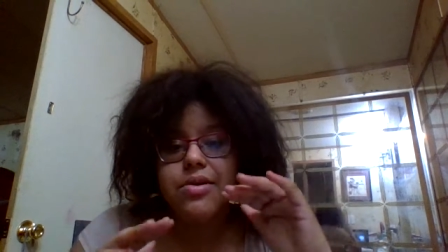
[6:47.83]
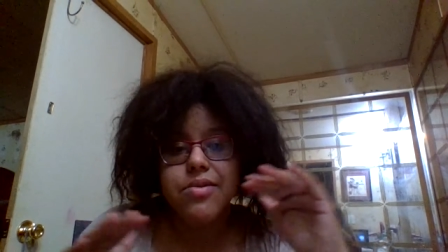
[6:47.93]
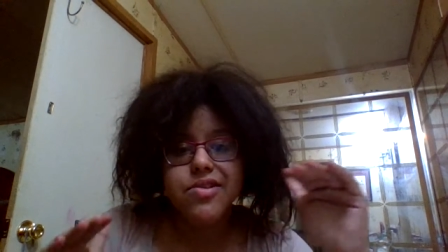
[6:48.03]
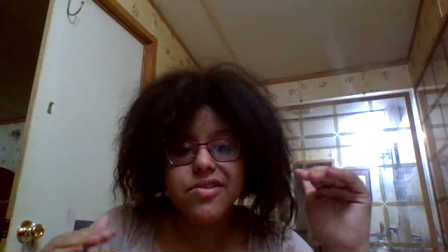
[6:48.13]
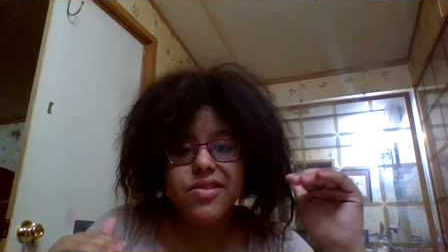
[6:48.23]

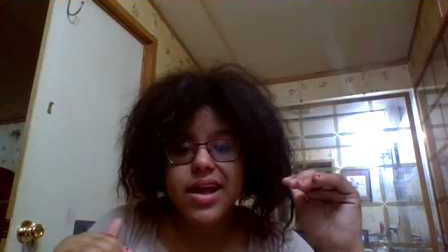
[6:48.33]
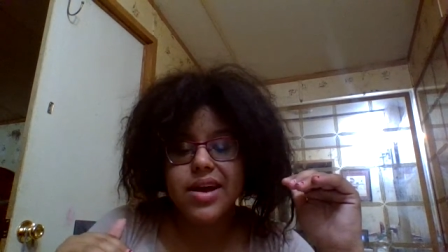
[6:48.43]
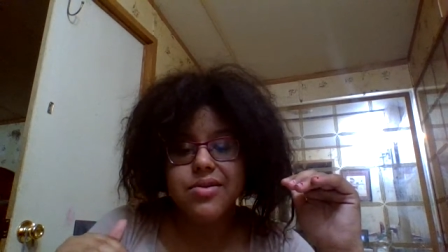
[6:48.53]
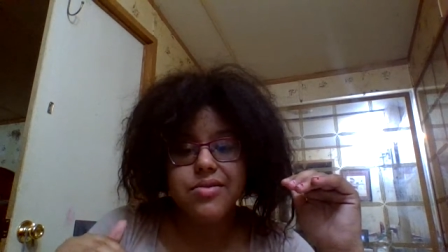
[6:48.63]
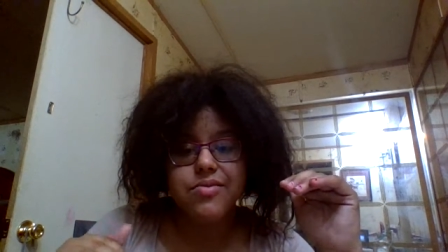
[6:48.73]
we just
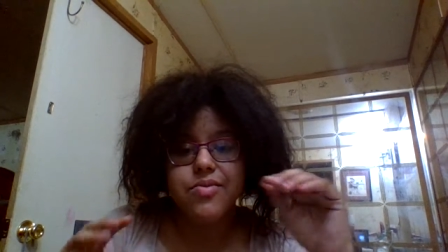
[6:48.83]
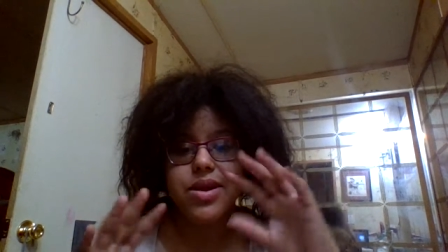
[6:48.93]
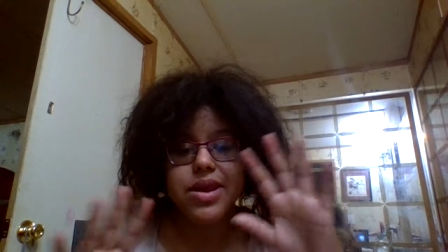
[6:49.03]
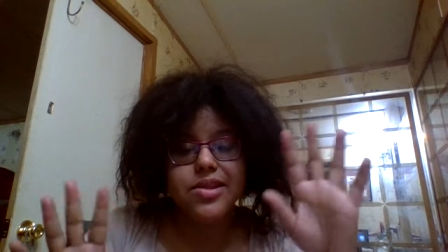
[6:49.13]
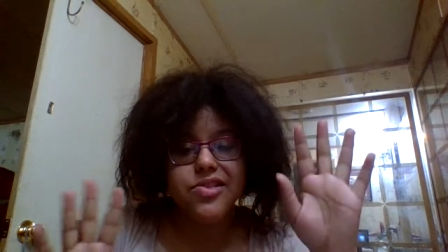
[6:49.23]
not going
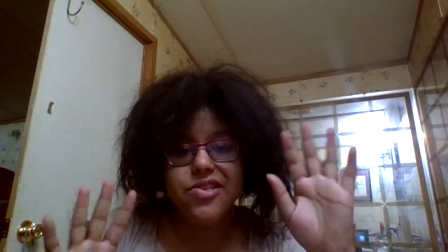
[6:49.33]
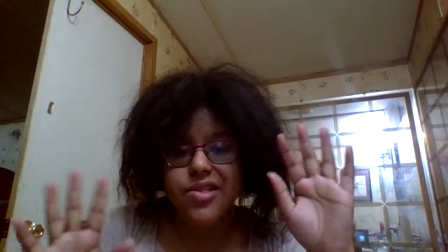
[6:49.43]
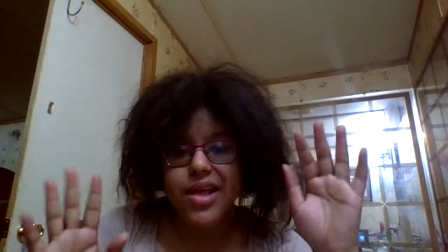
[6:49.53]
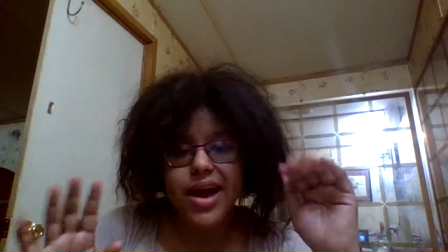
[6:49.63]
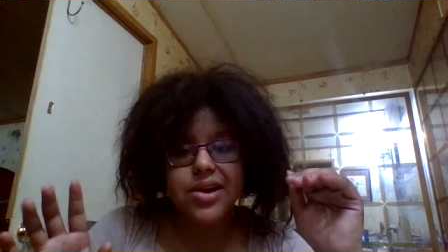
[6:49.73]
we
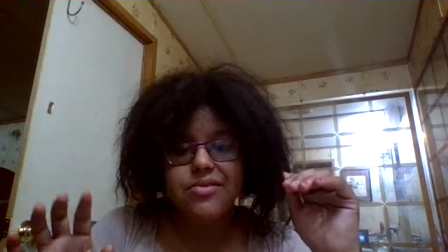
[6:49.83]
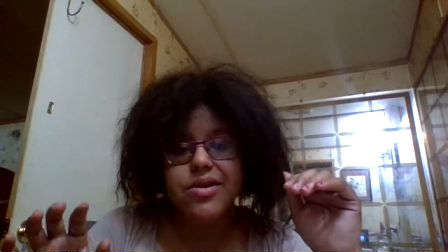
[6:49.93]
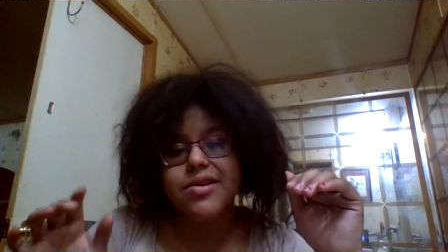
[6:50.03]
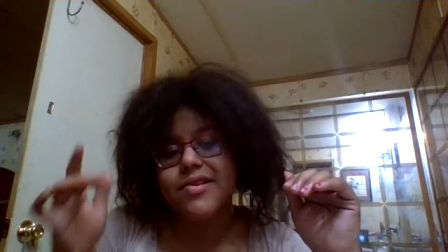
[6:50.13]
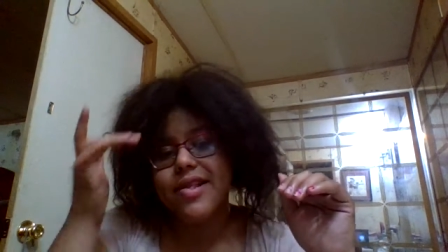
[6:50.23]
just not
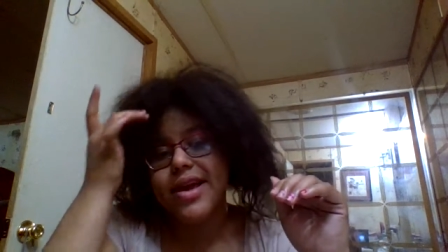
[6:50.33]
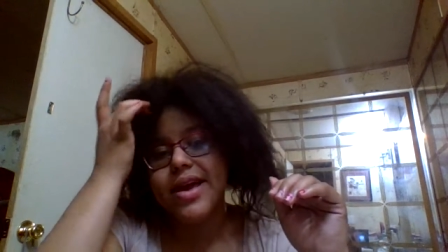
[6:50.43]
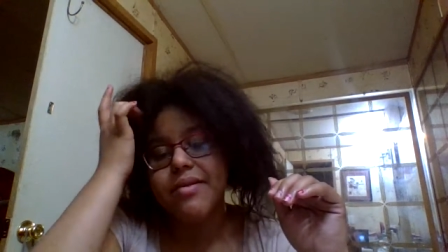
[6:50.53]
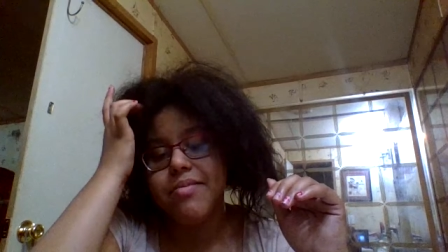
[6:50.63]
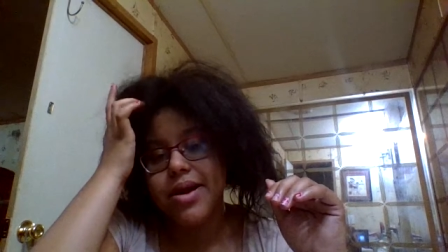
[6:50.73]
gonna
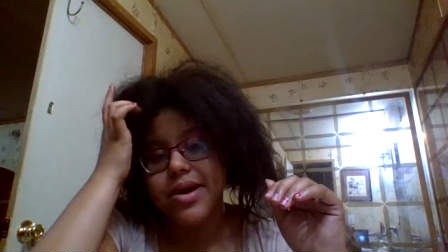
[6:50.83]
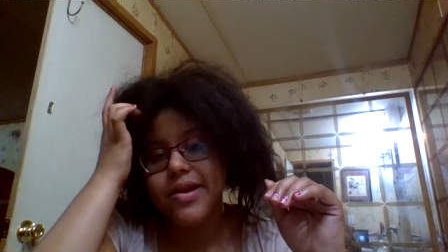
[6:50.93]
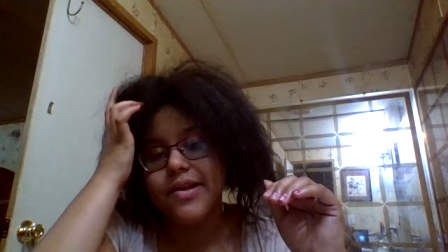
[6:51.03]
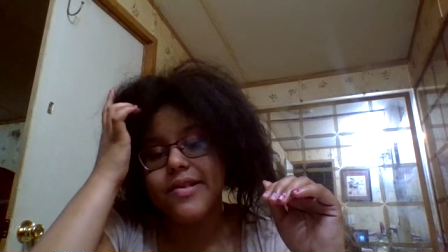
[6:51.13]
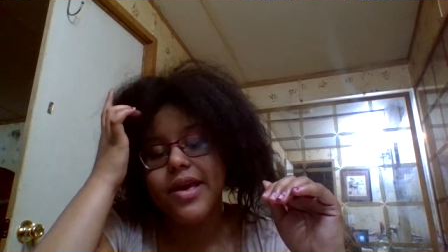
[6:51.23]
understand
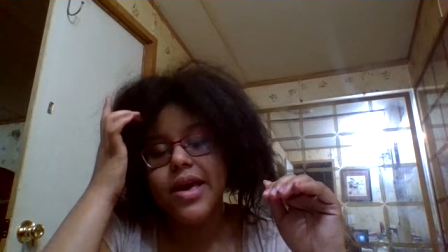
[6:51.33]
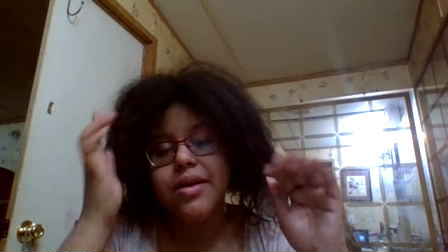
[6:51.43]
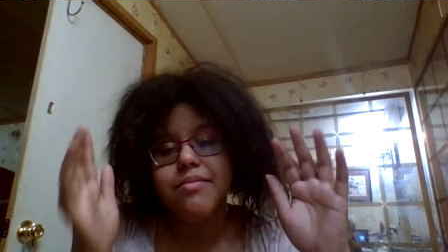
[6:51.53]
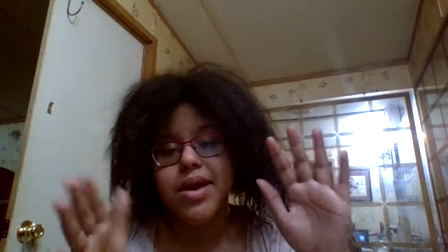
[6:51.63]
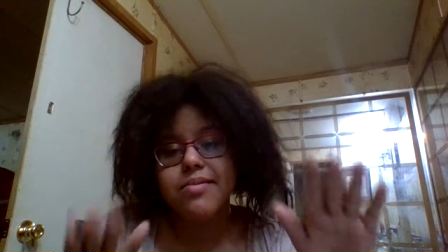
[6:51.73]
because
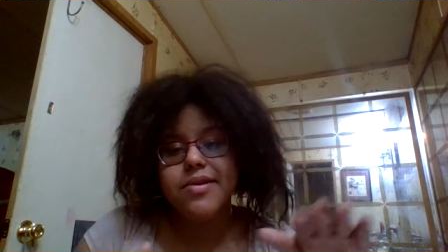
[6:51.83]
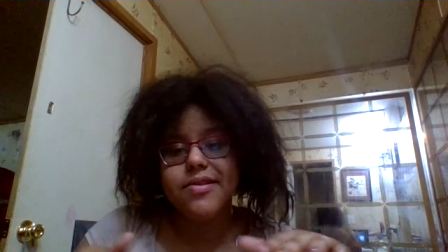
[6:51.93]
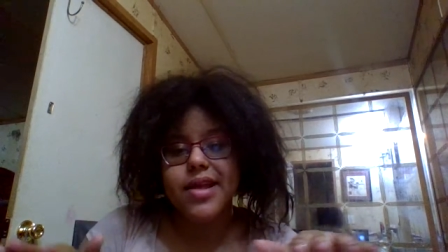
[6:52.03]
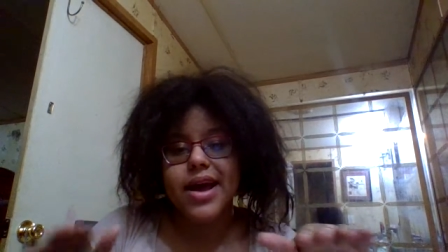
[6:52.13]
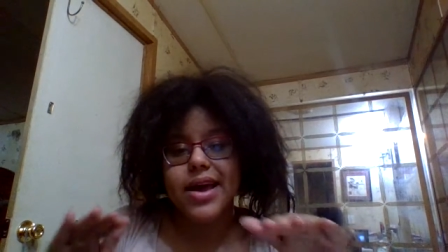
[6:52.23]
maybe
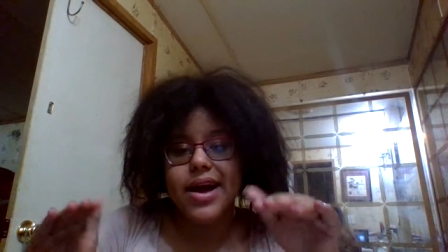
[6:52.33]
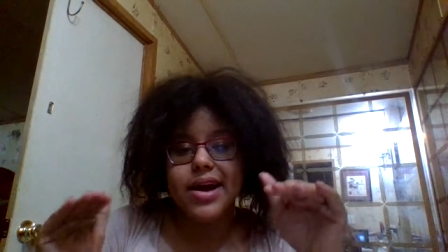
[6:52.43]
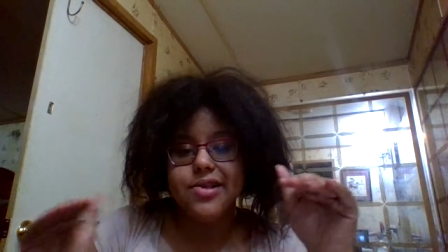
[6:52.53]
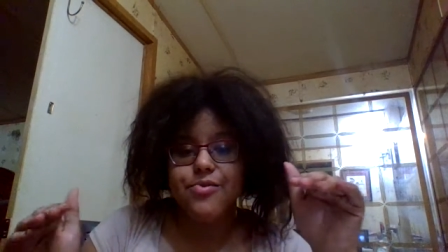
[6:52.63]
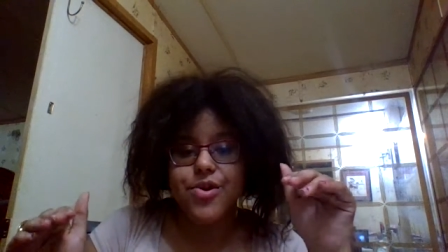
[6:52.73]
it's not in
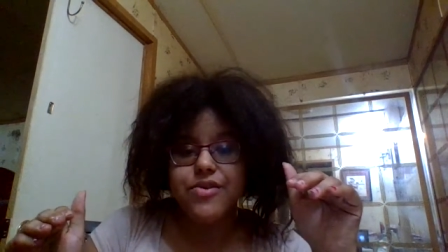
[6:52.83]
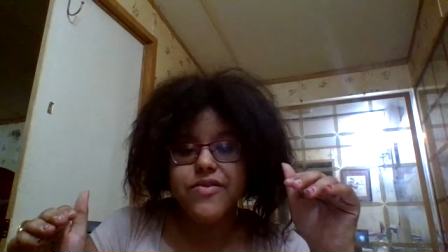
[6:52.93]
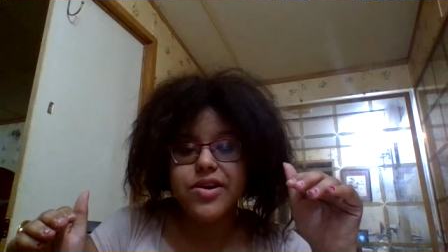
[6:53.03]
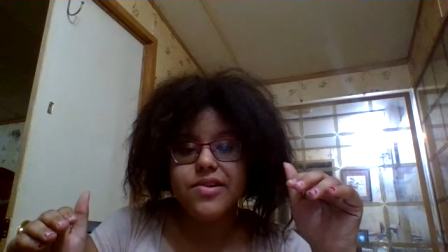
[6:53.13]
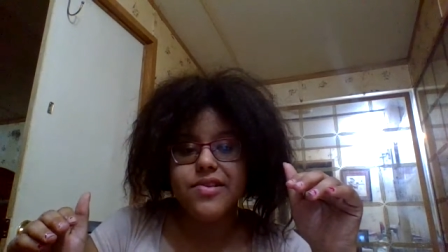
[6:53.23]
God's will
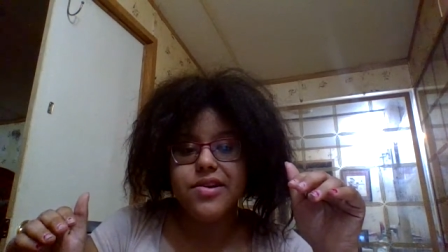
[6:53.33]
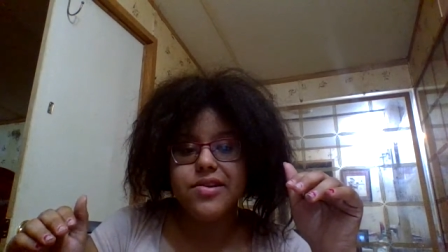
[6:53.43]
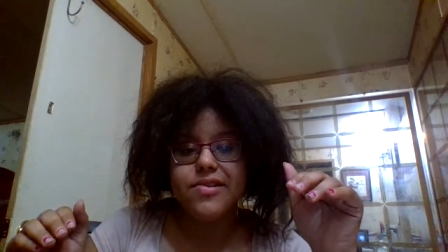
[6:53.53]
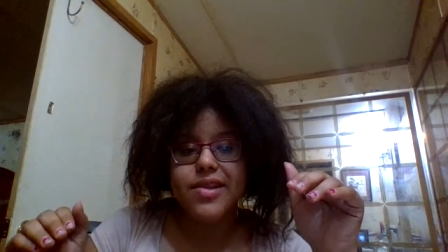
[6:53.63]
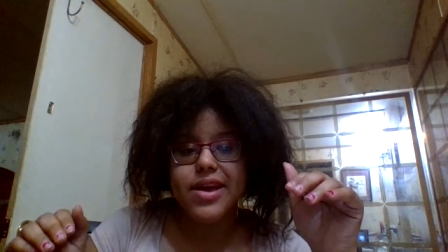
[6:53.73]
for us to
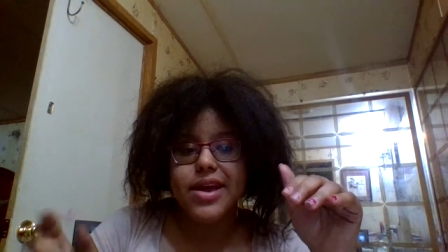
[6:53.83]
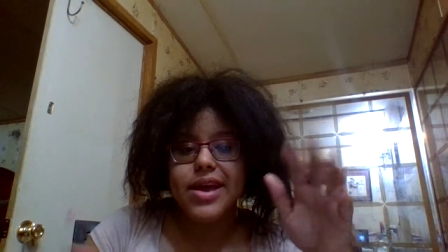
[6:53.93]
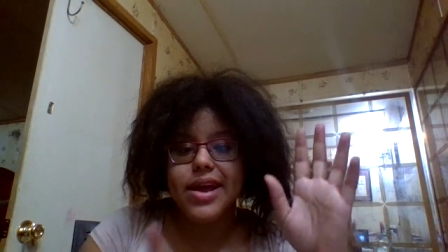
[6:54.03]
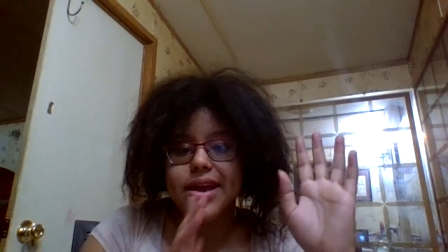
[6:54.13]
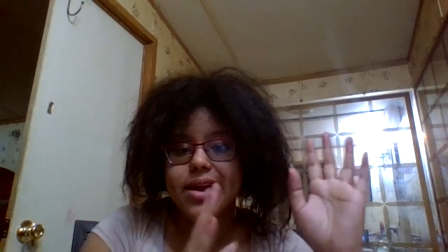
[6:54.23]

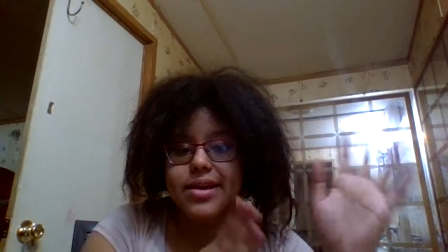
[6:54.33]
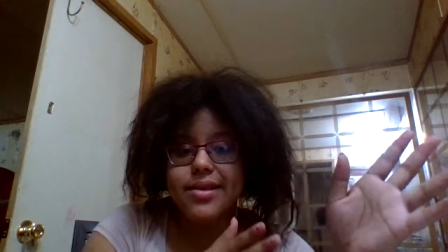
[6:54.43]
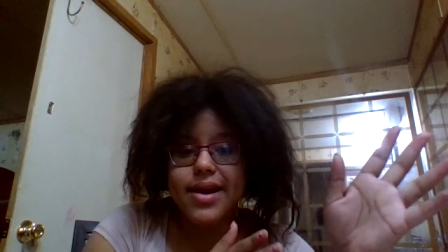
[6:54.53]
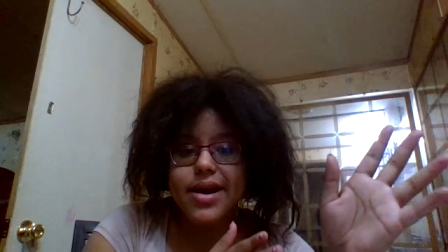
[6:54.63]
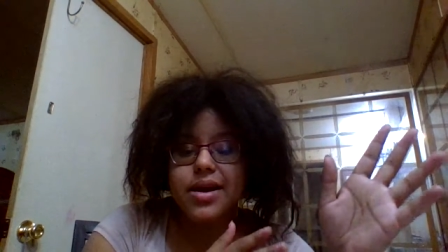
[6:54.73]
understand at
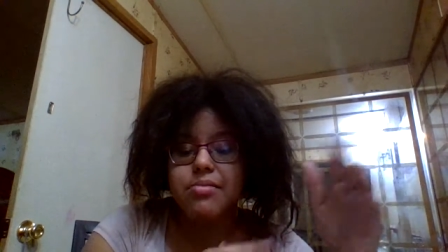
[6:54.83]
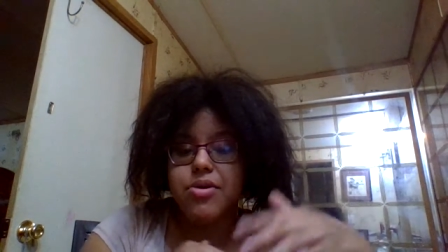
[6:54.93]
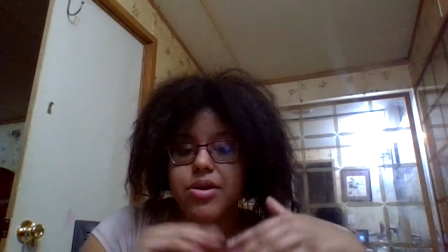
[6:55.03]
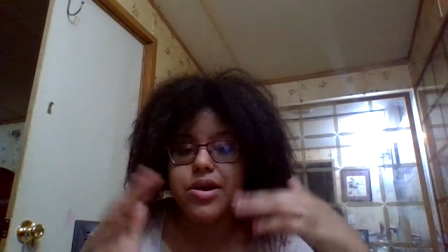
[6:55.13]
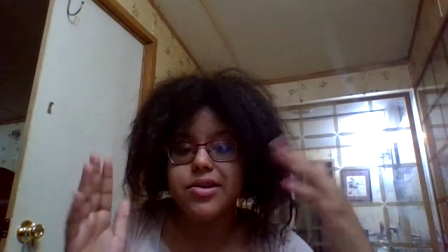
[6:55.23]
that time
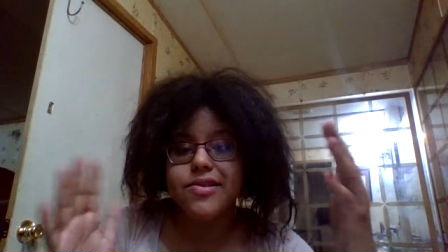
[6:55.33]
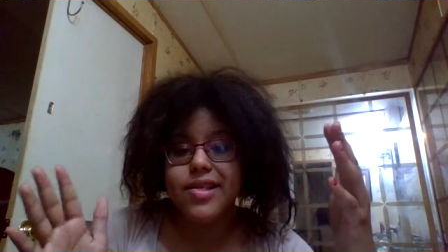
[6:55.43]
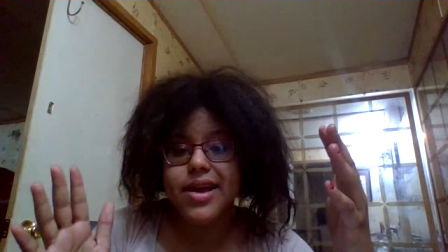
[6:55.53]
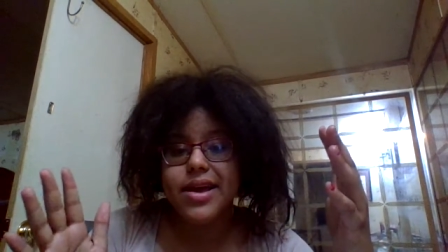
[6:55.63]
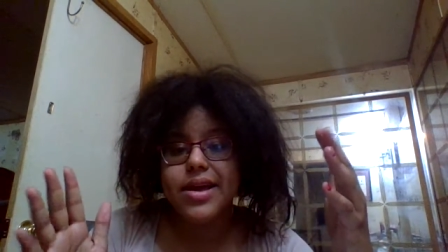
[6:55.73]
or to
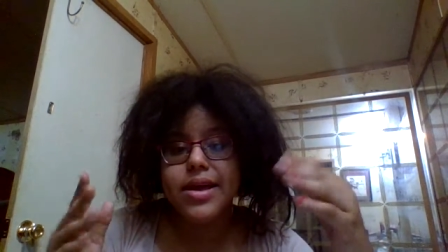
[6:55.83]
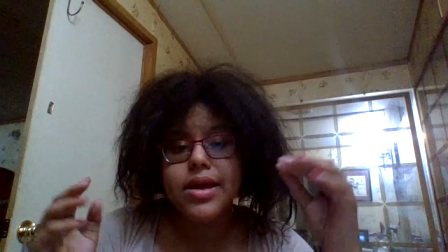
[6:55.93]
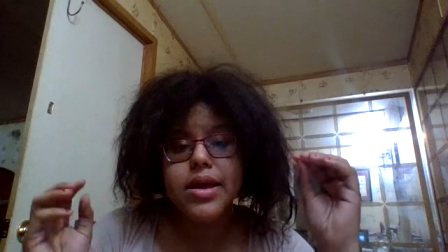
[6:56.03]
understand.